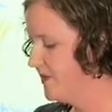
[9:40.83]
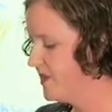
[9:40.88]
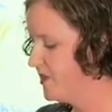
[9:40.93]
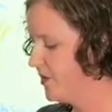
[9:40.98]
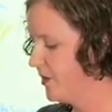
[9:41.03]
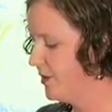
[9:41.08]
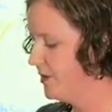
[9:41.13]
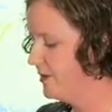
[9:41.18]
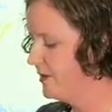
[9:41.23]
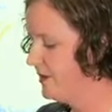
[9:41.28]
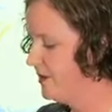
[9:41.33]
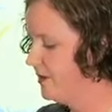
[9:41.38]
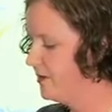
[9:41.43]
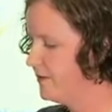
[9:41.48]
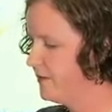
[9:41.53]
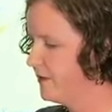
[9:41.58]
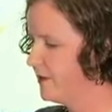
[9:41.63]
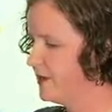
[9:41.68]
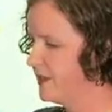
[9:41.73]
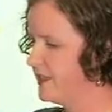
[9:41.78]
So the
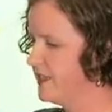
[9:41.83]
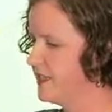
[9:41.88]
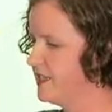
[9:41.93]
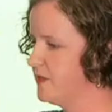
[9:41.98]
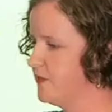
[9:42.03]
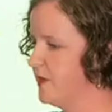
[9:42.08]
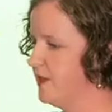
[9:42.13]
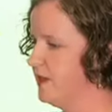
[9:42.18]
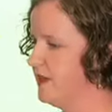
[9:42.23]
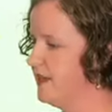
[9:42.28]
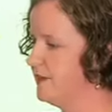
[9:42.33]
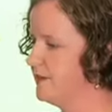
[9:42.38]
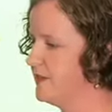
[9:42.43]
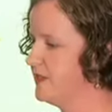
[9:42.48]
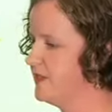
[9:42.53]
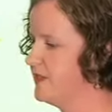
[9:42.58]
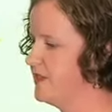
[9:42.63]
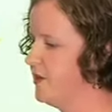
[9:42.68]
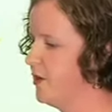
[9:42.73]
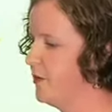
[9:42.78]
off-road assessment gives
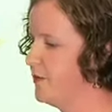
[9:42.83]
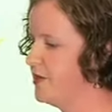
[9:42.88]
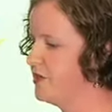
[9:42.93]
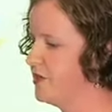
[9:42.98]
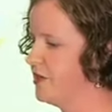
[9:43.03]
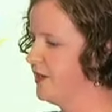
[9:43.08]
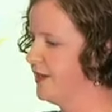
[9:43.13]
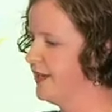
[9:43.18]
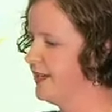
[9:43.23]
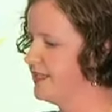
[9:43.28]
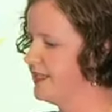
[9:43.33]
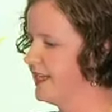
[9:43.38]
us the opportunity